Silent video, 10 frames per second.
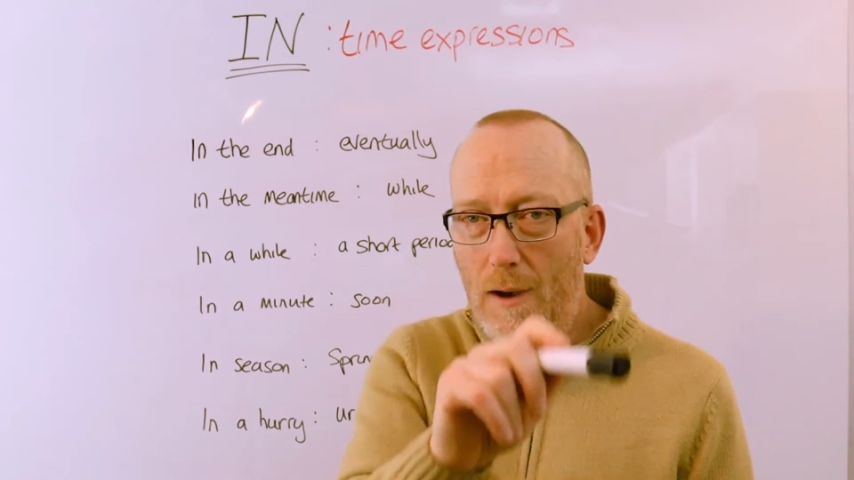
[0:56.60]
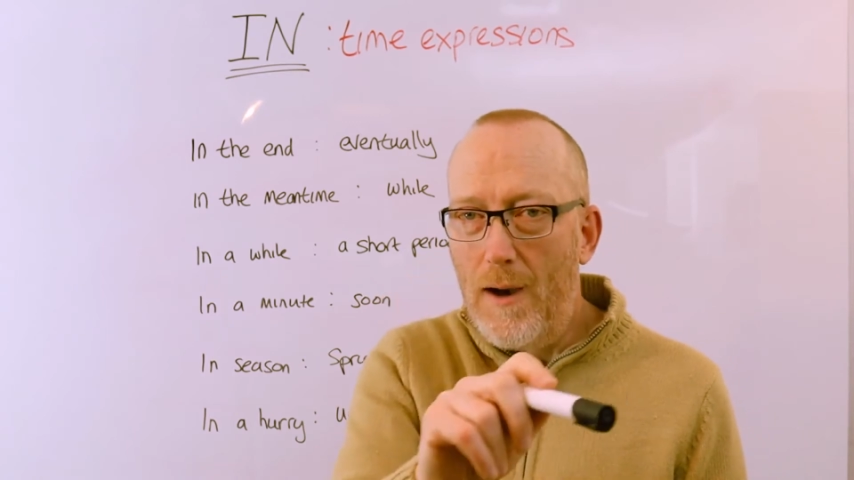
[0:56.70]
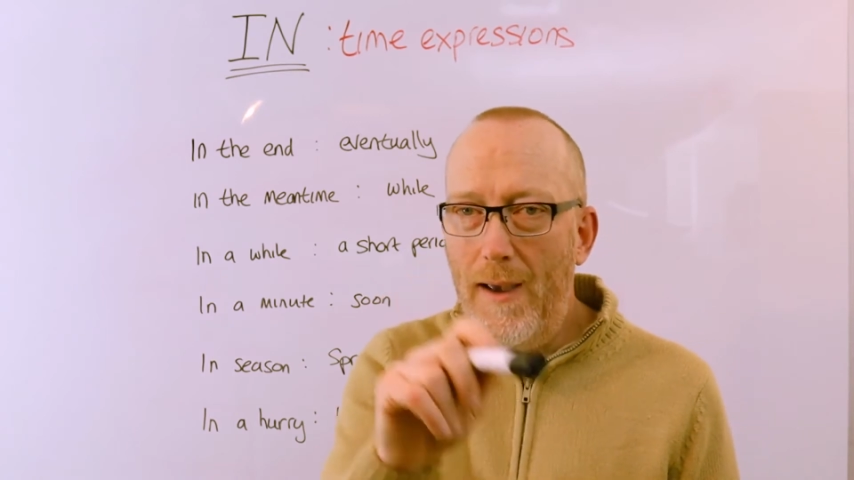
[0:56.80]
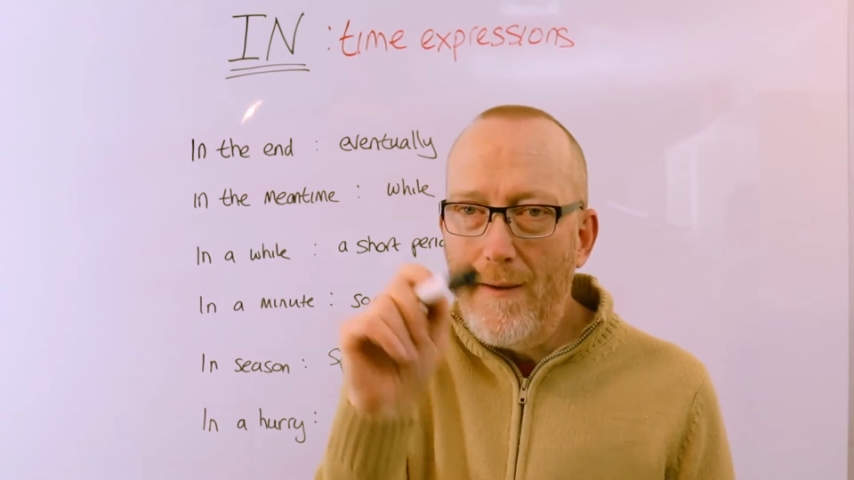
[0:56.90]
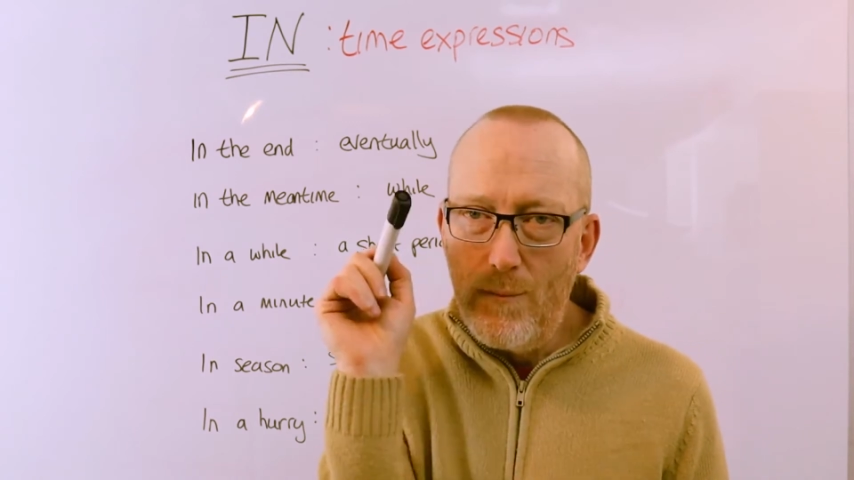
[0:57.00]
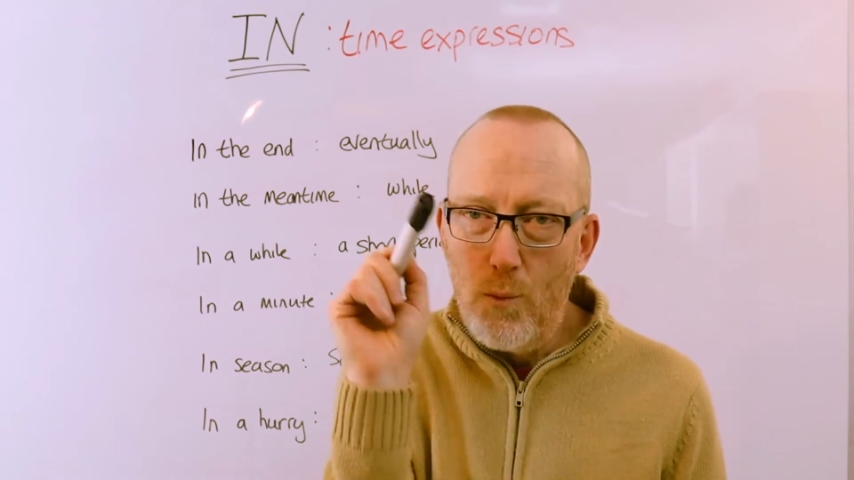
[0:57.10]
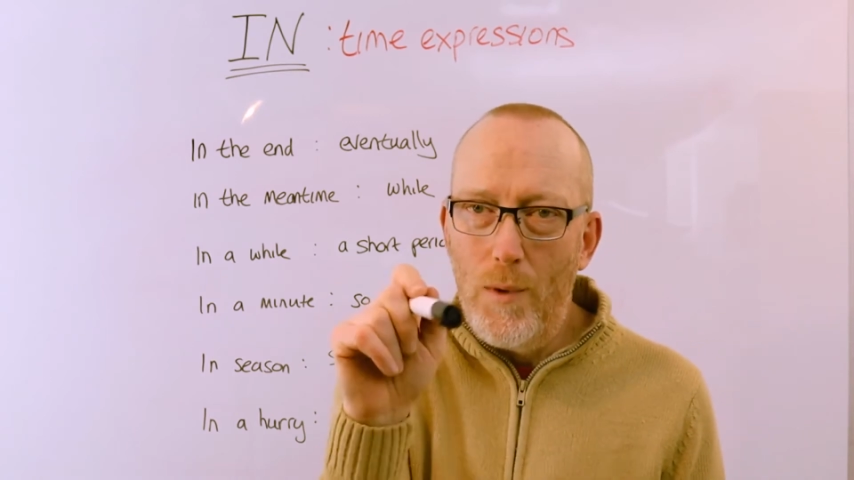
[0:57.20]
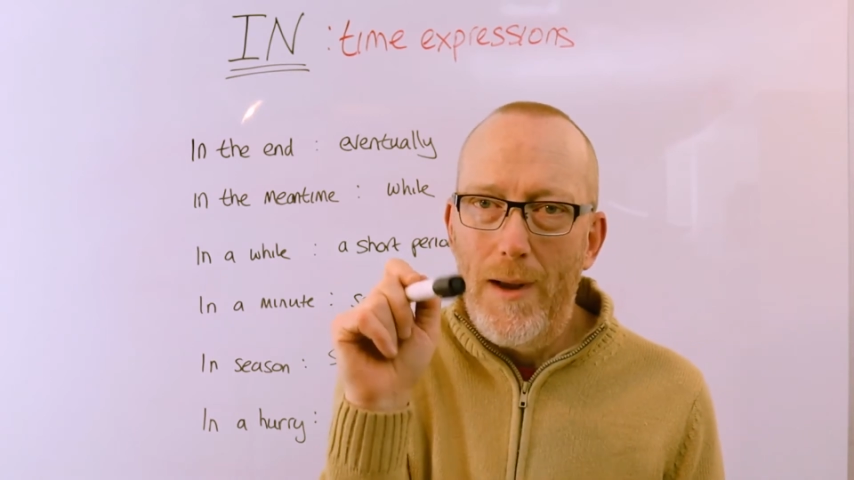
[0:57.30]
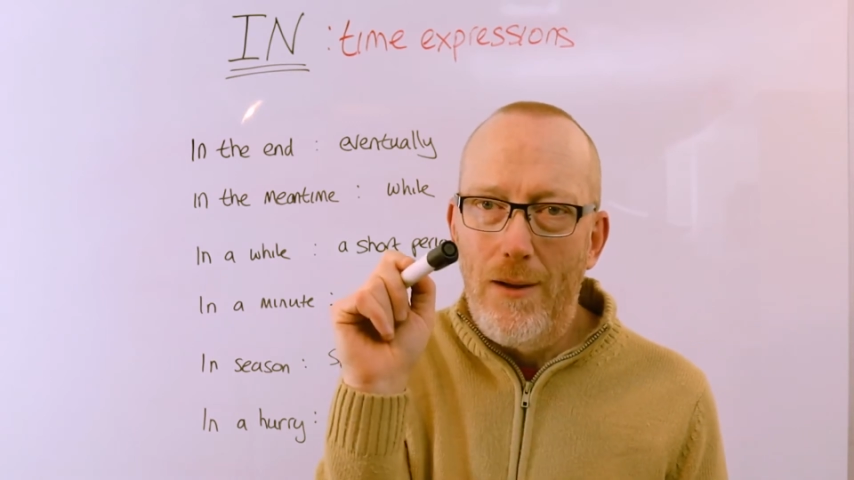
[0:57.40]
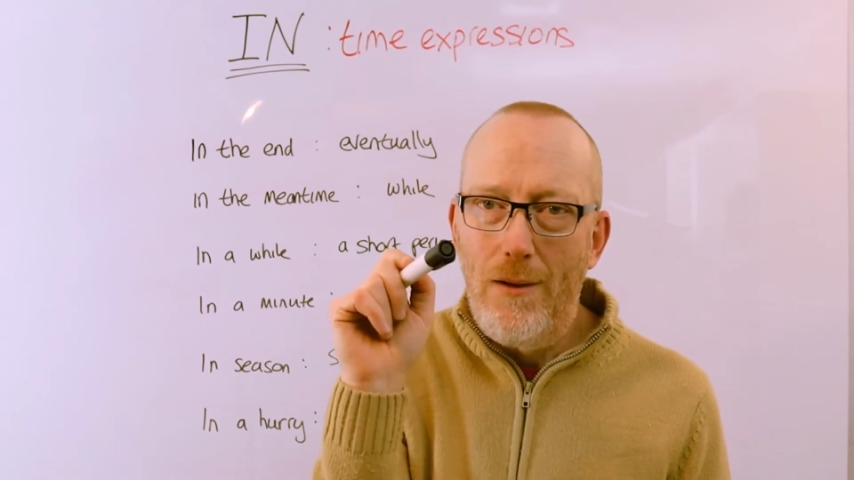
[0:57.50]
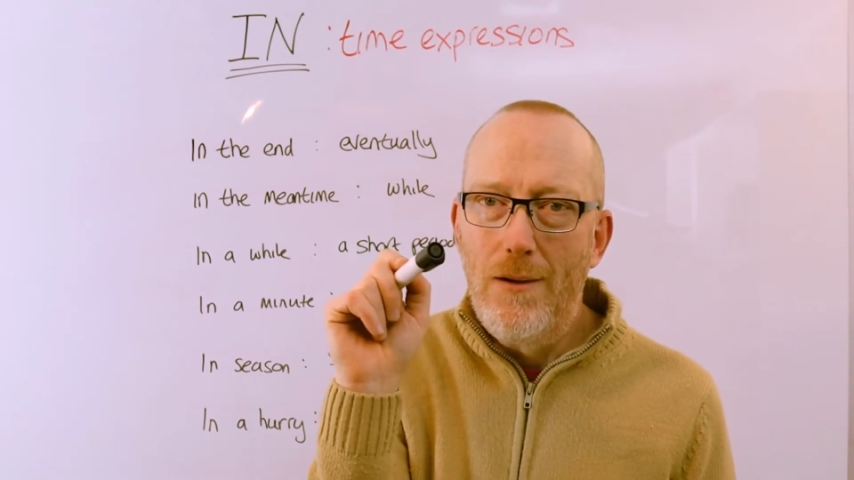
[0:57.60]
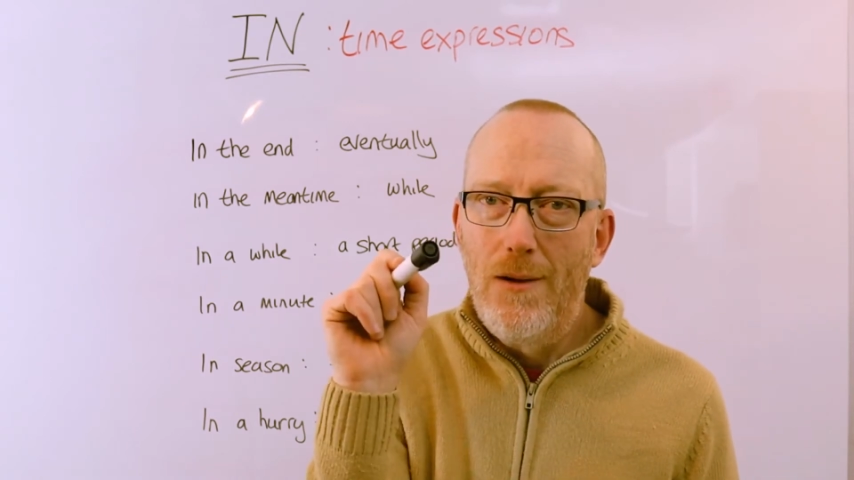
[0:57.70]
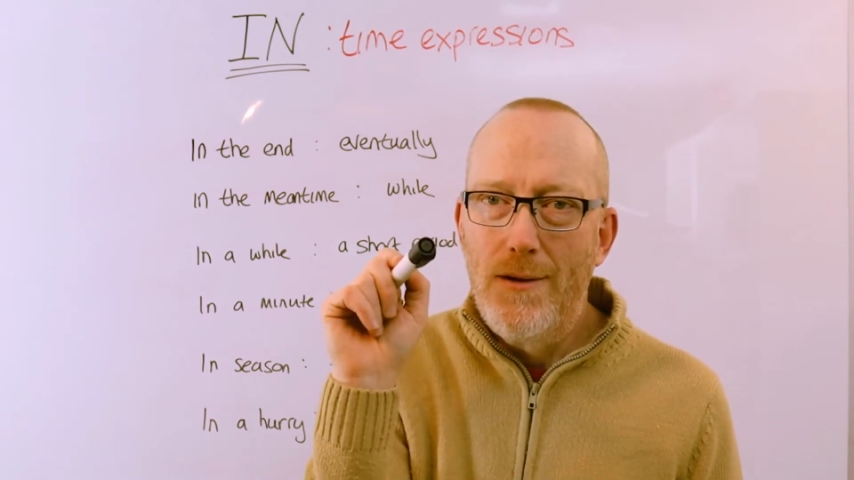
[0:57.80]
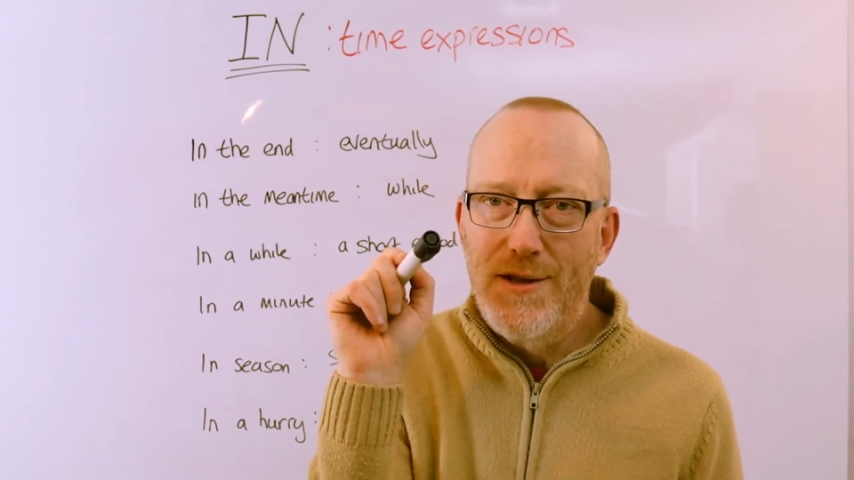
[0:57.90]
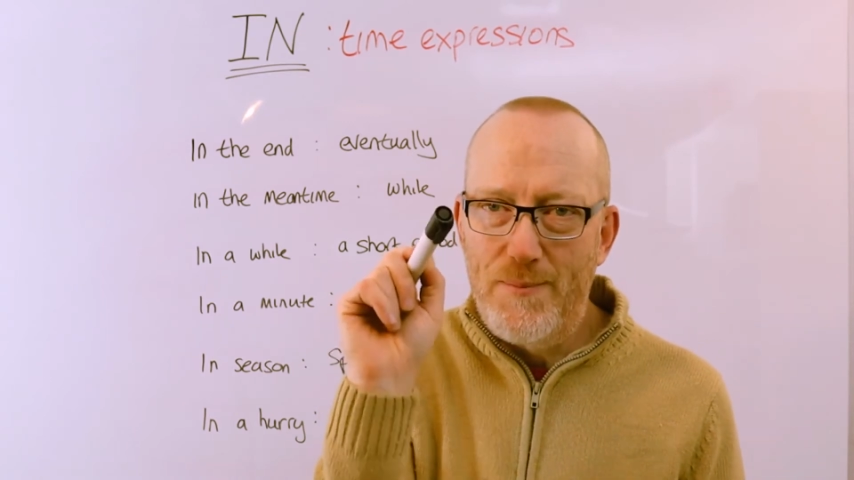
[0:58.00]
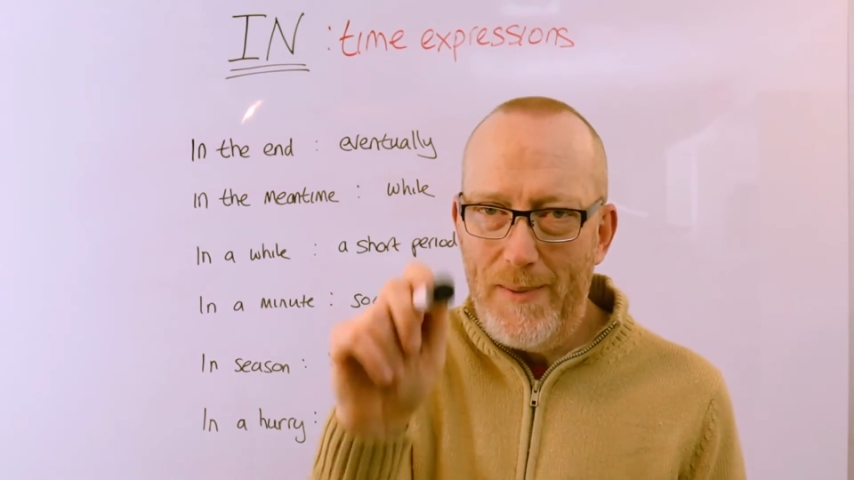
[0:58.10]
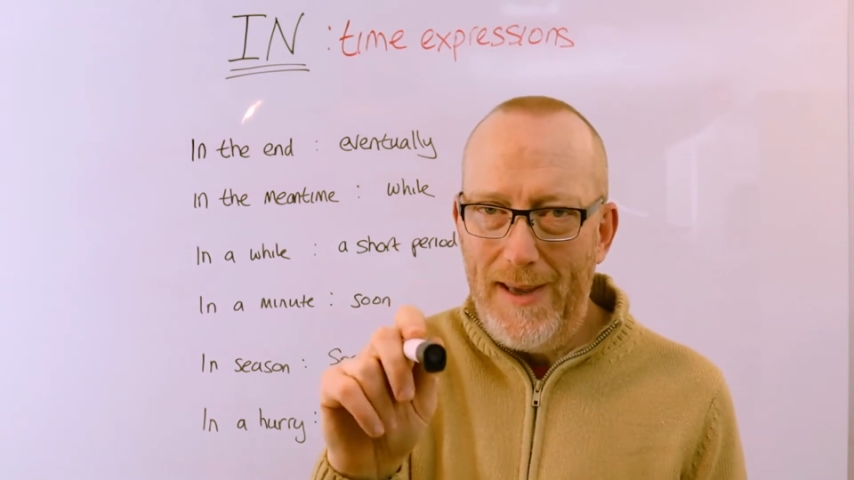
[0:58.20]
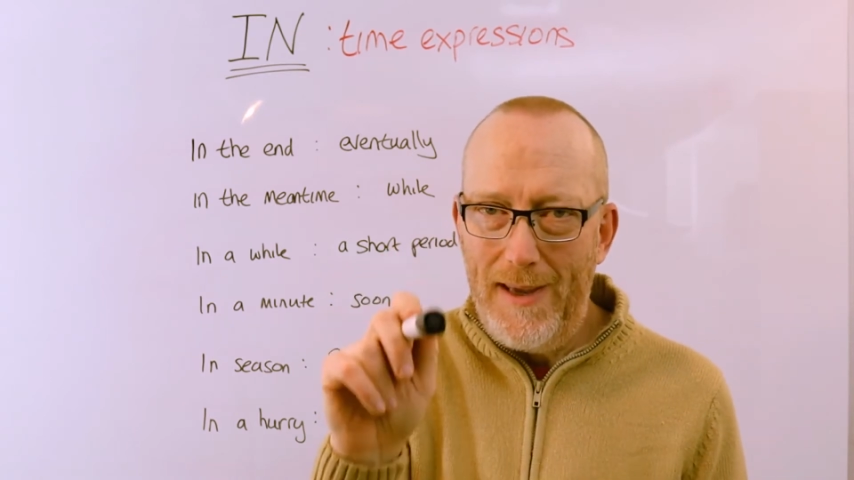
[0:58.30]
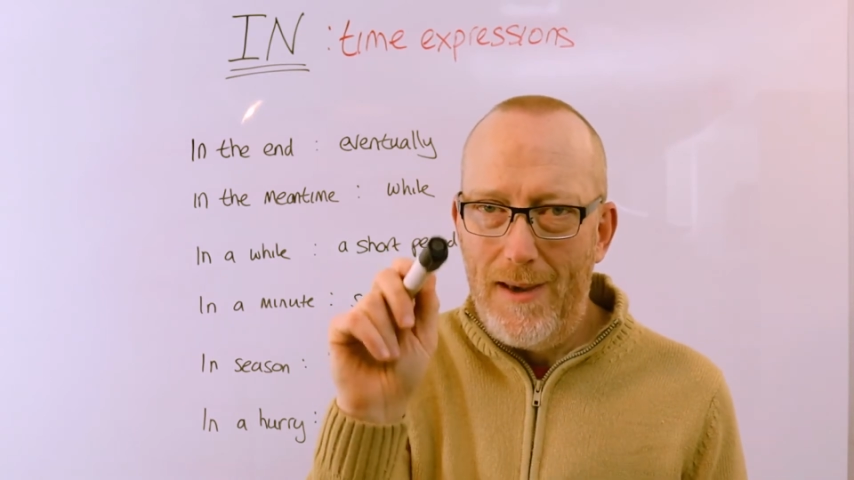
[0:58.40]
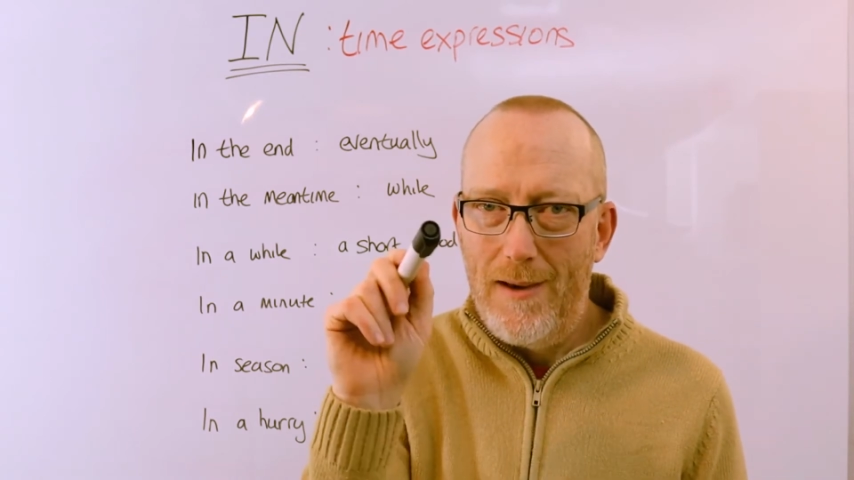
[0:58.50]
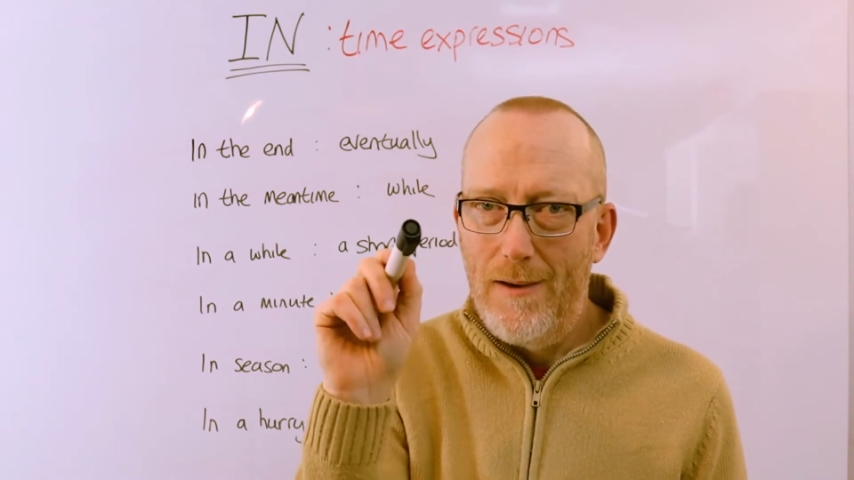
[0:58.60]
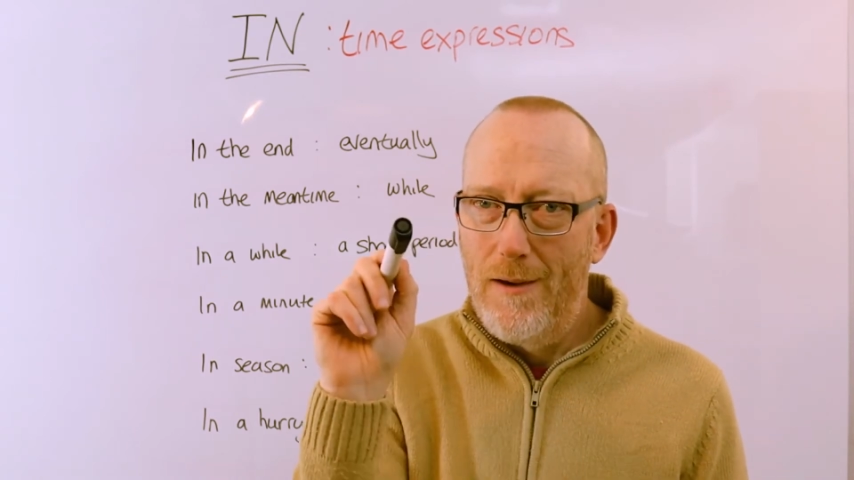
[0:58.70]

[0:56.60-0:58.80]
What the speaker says: guys will speak